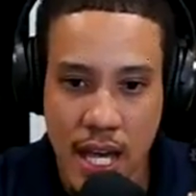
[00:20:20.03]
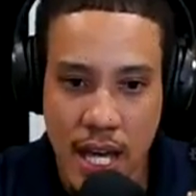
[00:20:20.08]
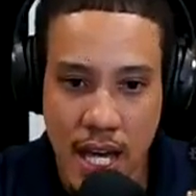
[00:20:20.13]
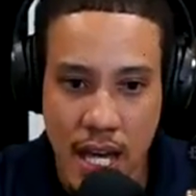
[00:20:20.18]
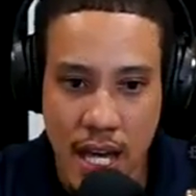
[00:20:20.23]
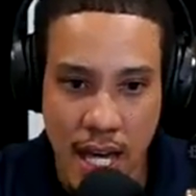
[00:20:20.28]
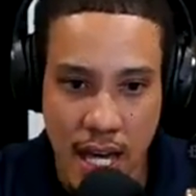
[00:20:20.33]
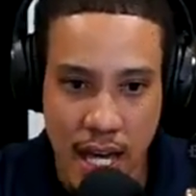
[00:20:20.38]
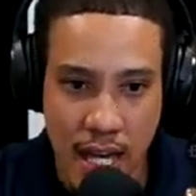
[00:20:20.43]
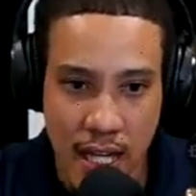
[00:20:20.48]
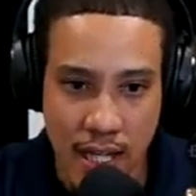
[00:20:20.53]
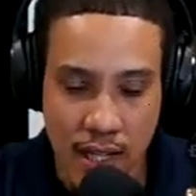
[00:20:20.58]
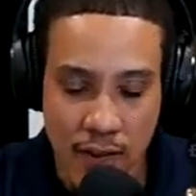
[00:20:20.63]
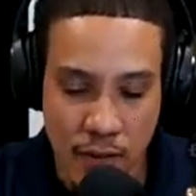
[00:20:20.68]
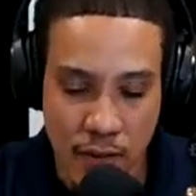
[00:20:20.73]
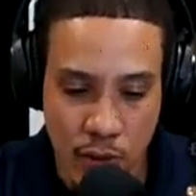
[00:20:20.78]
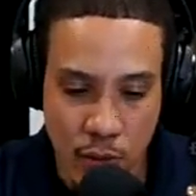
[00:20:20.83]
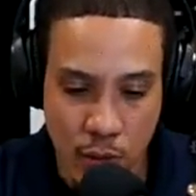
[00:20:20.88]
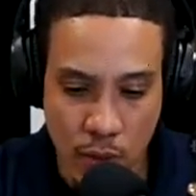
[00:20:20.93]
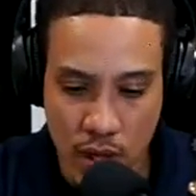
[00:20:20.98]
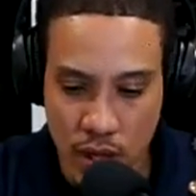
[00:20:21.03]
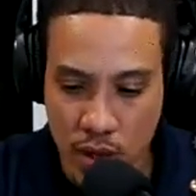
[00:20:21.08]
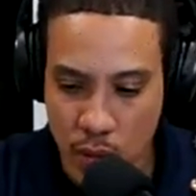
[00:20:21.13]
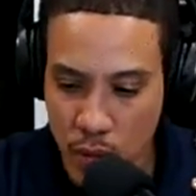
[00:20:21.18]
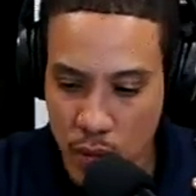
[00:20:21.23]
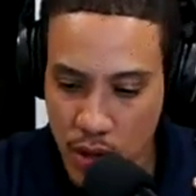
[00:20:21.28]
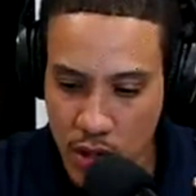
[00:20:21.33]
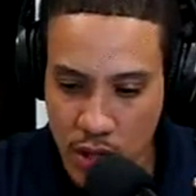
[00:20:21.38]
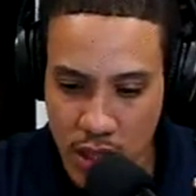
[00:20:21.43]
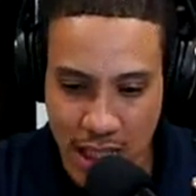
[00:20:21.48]
And if you want to
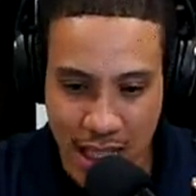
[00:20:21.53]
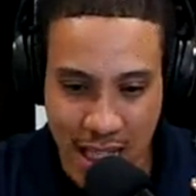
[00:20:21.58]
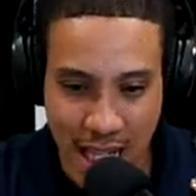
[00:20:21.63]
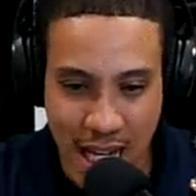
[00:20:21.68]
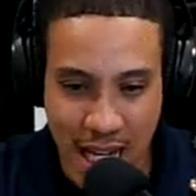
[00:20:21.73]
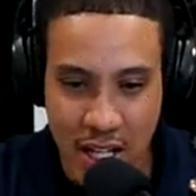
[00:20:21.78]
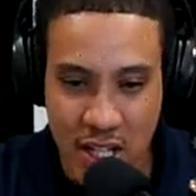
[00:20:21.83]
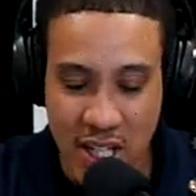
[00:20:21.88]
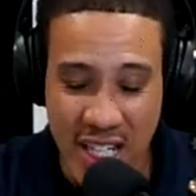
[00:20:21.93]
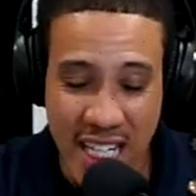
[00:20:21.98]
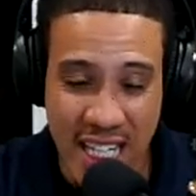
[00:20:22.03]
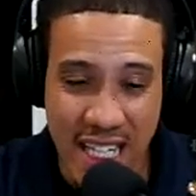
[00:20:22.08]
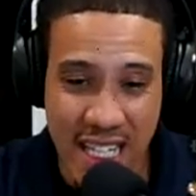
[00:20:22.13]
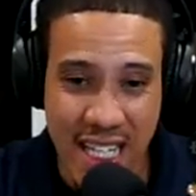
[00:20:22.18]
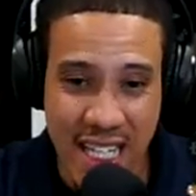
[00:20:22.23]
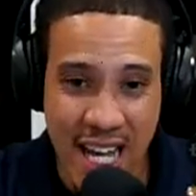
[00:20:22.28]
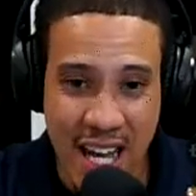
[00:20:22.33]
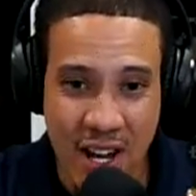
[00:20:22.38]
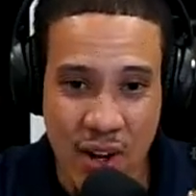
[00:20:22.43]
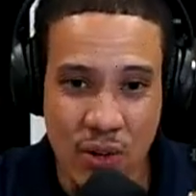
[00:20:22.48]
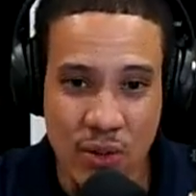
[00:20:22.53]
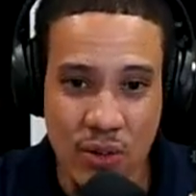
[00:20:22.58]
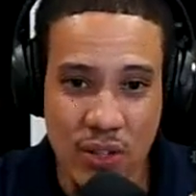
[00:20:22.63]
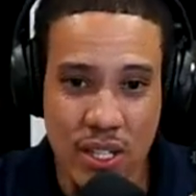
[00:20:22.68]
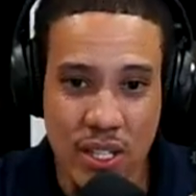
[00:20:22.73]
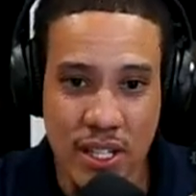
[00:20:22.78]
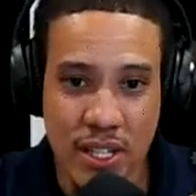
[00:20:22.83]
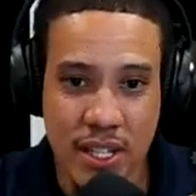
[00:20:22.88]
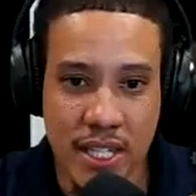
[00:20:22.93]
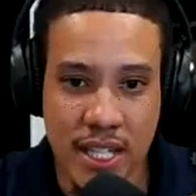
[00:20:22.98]
work on a ladder in and out,
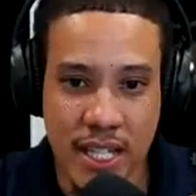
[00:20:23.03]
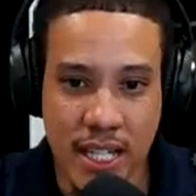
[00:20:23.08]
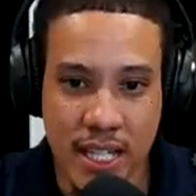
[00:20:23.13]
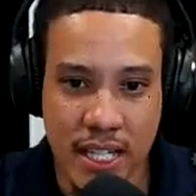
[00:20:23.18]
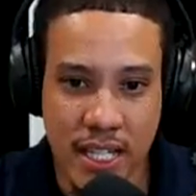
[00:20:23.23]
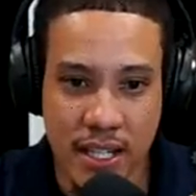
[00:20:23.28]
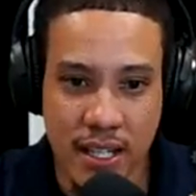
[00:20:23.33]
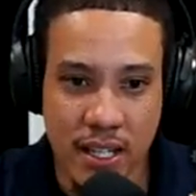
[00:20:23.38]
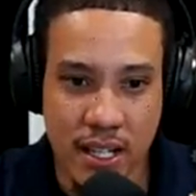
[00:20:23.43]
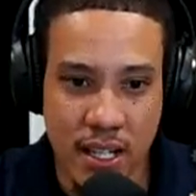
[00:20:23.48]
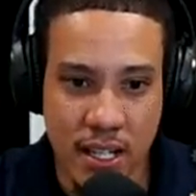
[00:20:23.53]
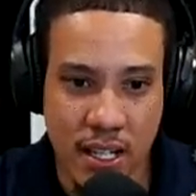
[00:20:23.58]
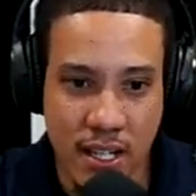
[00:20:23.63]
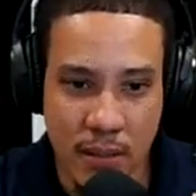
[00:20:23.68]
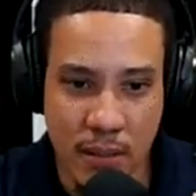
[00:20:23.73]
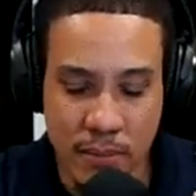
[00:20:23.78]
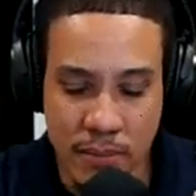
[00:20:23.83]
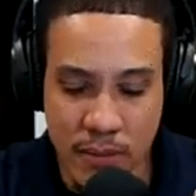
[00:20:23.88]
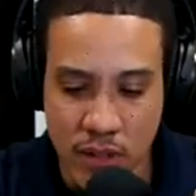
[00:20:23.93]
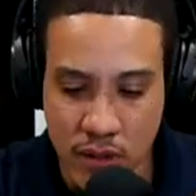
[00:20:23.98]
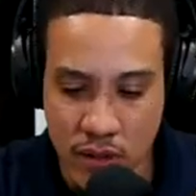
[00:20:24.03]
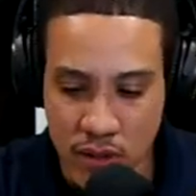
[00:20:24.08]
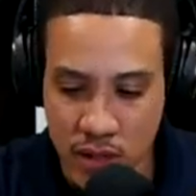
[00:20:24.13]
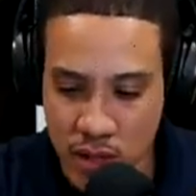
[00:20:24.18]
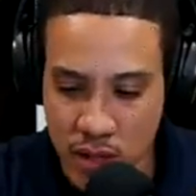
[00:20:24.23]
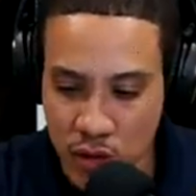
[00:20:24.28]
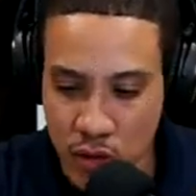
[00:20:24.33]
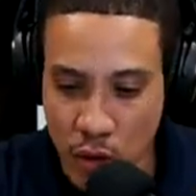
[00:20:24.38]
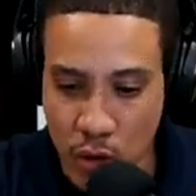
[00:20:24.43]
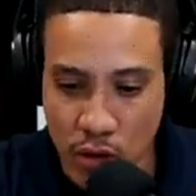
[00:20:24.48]
then um, you know
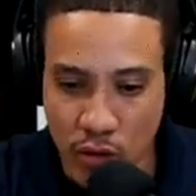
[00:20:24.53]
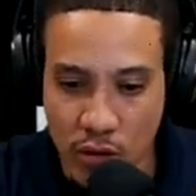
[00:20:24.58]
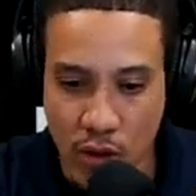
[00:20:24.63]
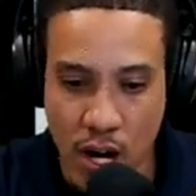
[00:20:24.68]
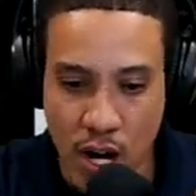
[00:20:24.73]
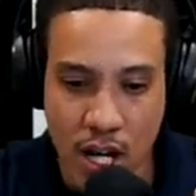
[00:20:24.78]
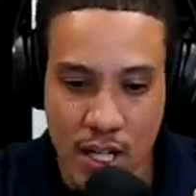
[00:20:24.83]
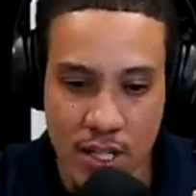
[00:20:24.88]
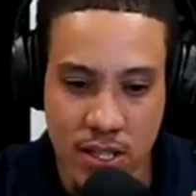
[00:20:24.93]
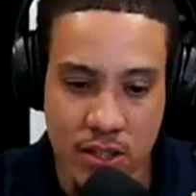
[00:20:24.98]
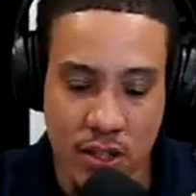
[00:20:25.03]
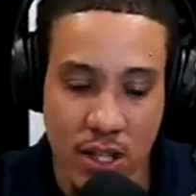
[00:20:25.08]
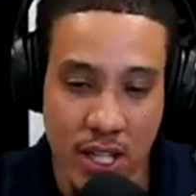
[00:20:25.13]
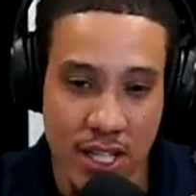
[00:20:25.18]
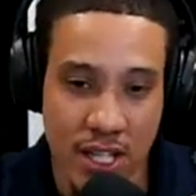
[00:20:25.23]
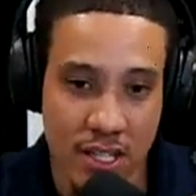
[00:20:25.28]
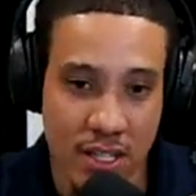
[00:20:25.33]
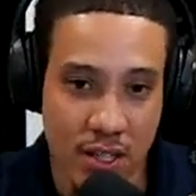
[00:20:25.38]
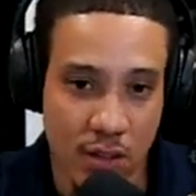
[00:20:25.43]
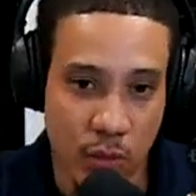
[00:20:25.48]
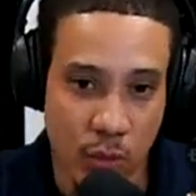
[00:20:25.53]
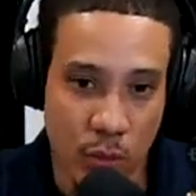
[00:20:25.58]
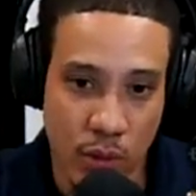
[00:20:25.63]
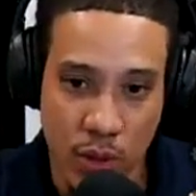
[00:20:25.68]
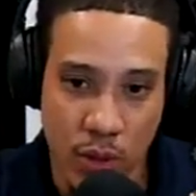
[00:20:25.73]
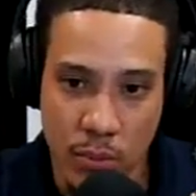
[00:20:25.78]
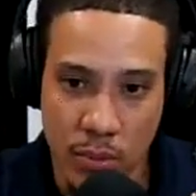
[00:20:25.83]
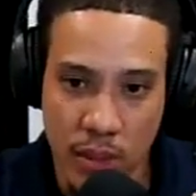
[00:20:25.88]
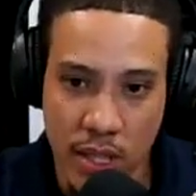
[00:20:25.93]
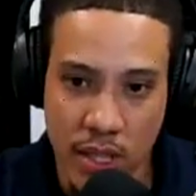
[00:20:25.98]
the door rods and all that stuff
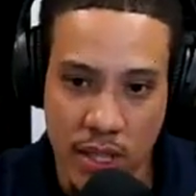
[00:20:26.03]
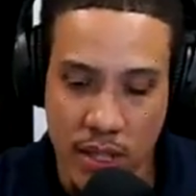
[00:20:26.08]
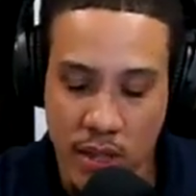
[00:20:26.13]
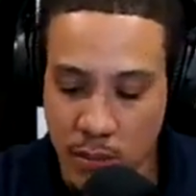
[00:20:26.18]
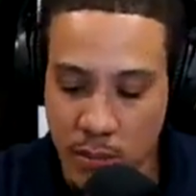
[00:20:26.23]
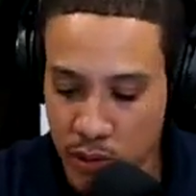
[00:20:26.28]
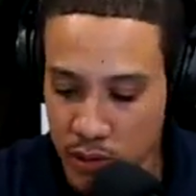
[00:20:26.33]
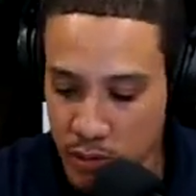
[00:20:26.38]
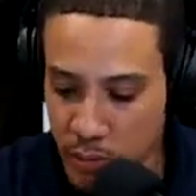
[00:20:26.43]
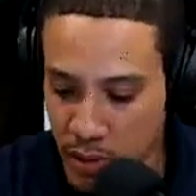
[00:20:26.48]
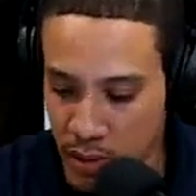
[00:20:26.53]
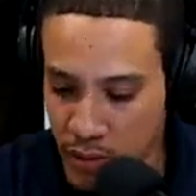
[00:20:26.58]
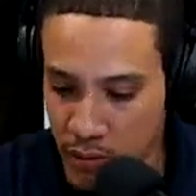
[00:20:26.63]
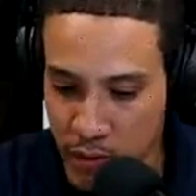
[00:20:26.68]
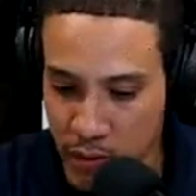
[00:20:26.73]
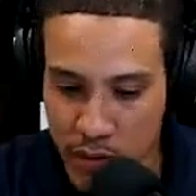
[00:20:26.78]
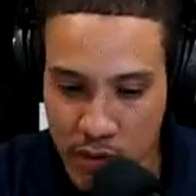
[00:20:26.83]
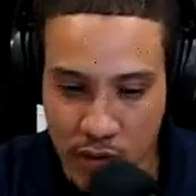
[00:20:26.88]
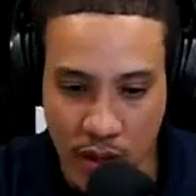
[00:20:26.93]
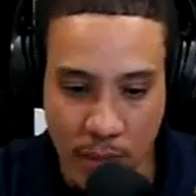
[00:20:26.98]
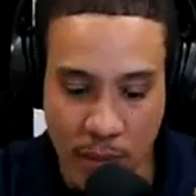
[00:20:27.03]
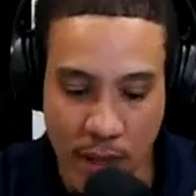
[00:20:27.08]
will be the most beneficial.